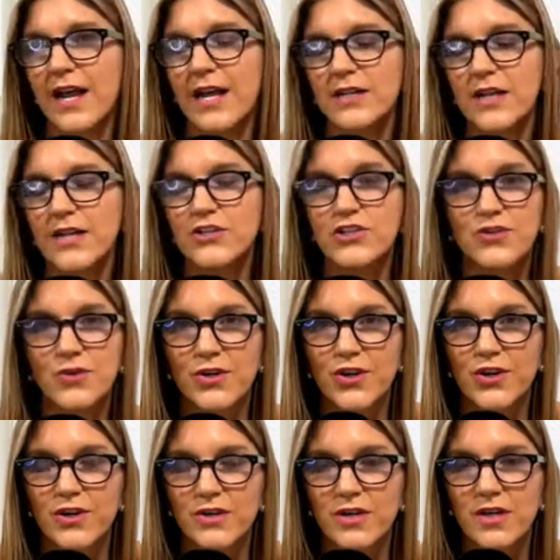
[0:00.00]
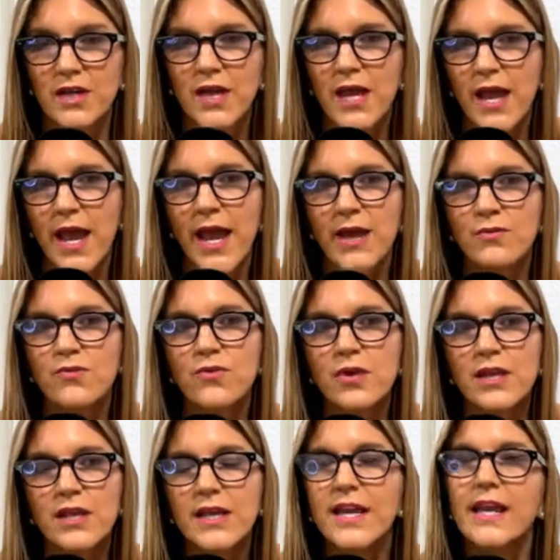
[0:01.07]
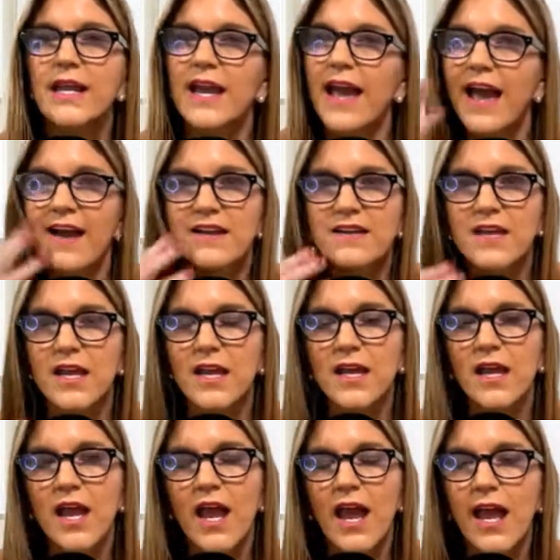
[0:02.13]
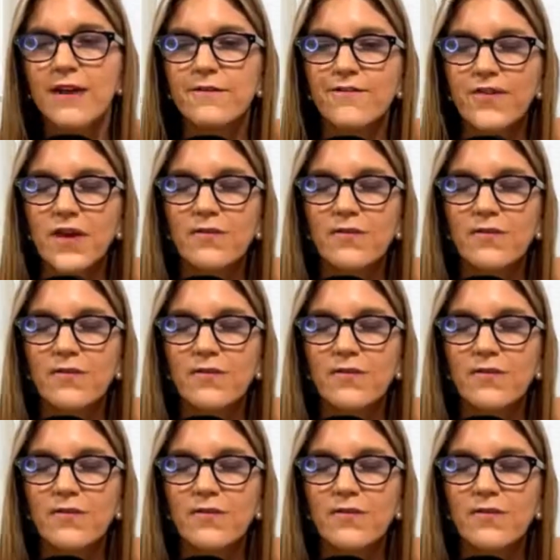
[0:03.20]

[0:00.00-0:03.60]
I just knew it hurt, and really getting acne and